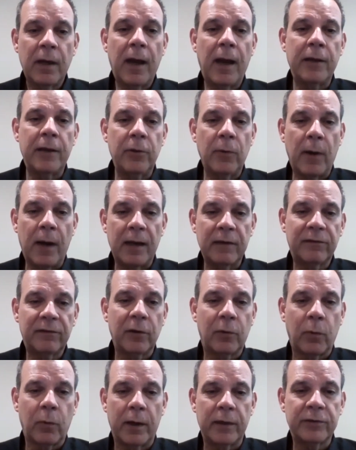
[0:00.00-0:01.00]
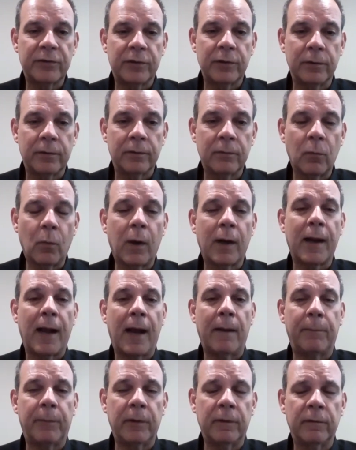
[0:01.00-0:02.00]
And you ask the question, what
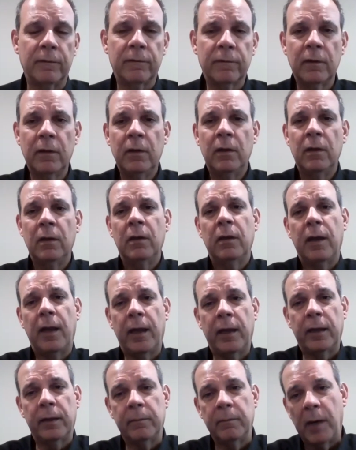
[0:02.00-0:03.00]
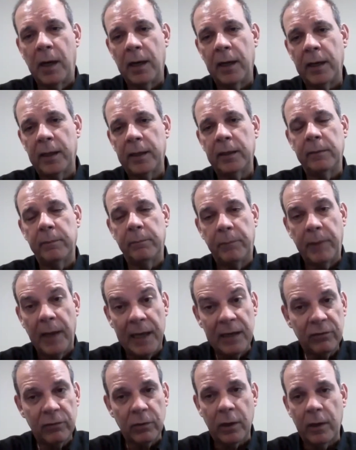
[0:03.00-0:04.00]
happens? And
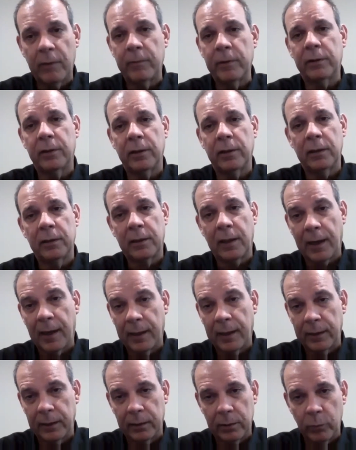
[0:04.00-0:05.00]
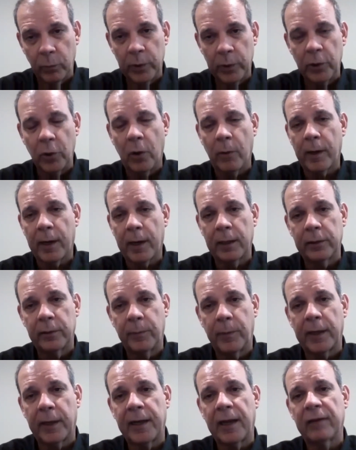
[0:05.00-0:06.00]
based on everything that we know about
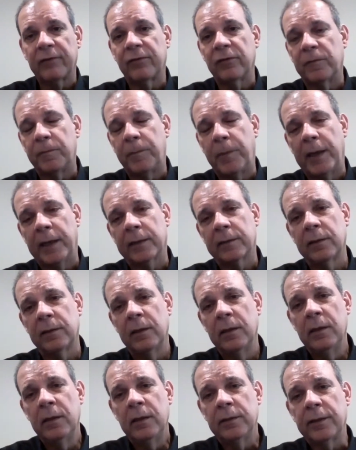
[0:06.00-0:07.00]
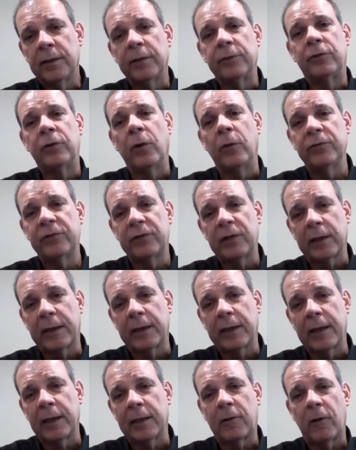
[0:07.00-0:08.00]
antibody, I suspect that those that
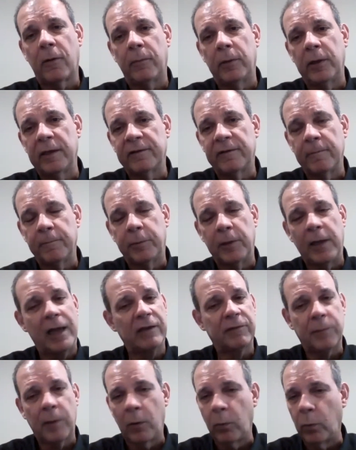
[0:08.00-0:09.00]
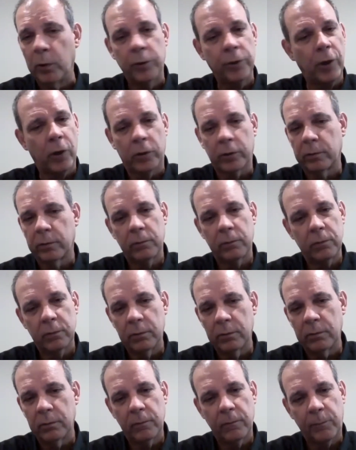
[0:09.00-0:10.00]
get convalescent plasma will not
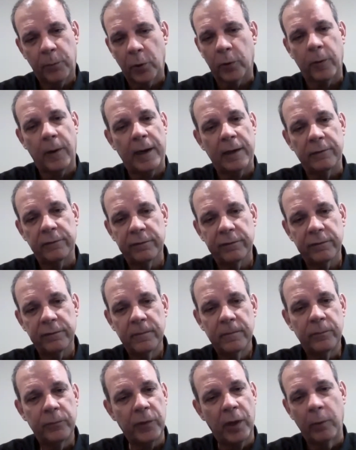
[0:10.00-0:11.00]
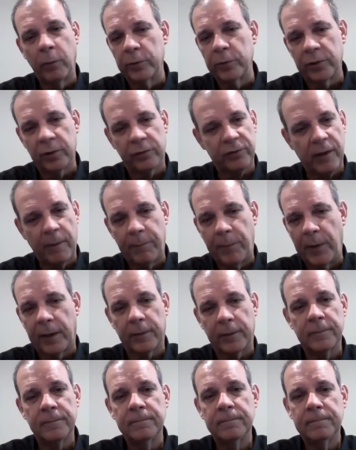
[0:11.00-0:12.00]
progress. They will just get
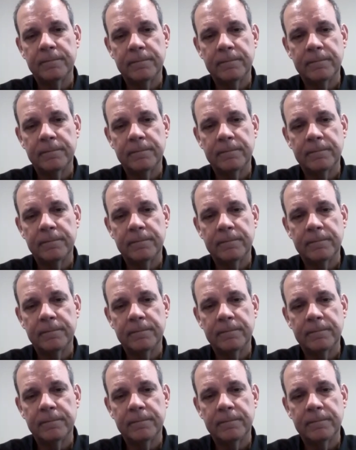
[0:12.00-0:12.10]
better.